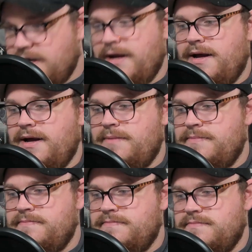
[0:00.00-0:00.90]

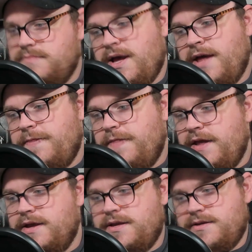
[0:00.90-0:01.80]
um, I
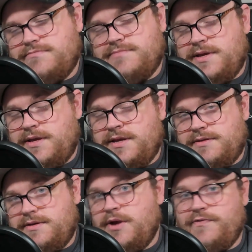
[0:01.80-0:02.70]
think
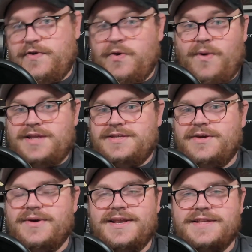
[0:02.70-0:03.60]
it, you know if you want to
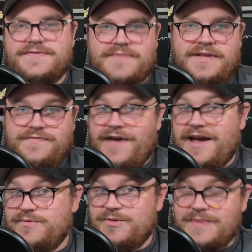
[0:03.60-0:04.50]
do it, it's it's
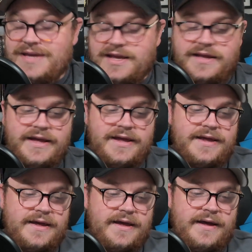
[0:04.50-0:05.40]
fine with me.
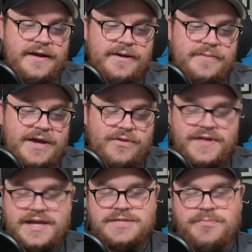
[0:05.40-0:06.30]
Um, I don't
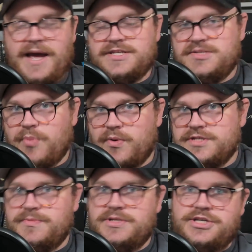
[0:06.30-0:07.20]
think it's bad
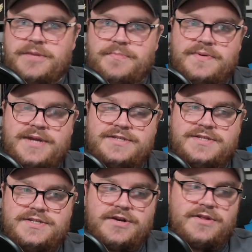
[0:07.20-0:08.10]
sportsmanship
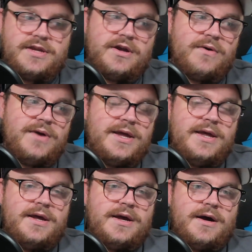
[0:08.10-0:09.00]
necessarily. You know,
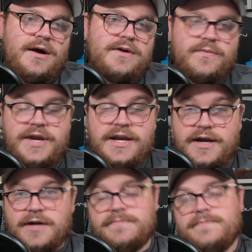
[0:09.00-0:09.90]
on
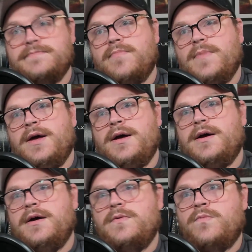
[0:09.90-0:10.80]
arena
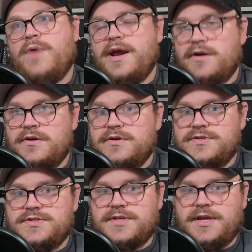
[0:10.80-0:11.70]
uh,
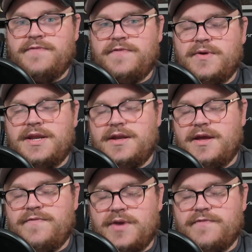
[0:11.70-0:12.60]
rares, if you get an
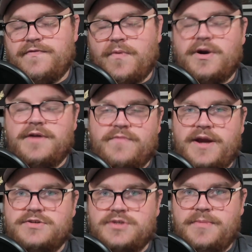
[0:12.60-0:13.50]
if you get four of
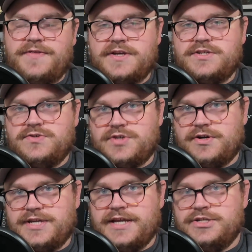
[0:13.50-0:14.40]
rares or mythics, you
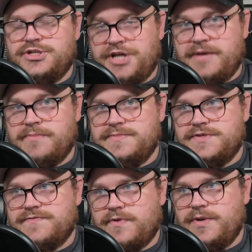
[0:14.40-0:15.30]
start to get
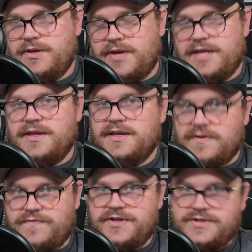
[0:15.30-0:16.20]
gems for when you get like the
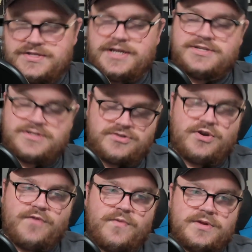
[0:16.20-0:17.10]
fifth, sixth,
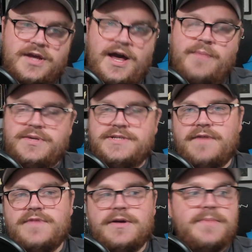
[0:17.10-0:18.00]
so forth copies
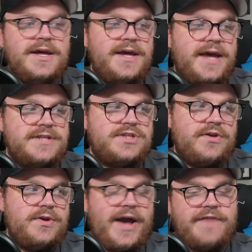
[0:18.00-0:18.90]
of them, and so
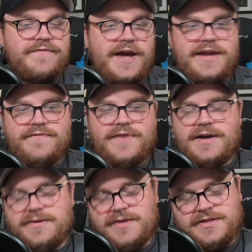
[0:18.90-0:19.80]
you have kind of
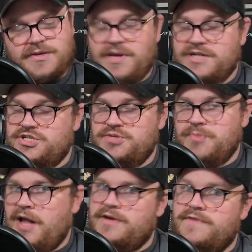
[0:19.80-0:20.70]
a it's a much
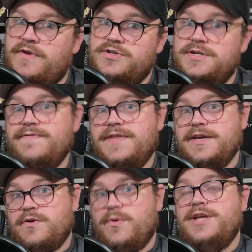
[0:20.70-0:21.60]
smaller version of the
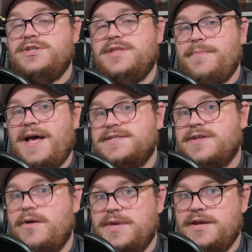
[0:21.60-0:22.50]
equation that
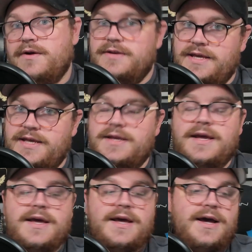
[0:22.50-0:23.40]
Pascal Maynard did,
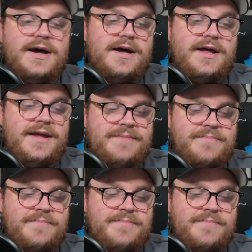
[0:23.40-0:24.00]
uh,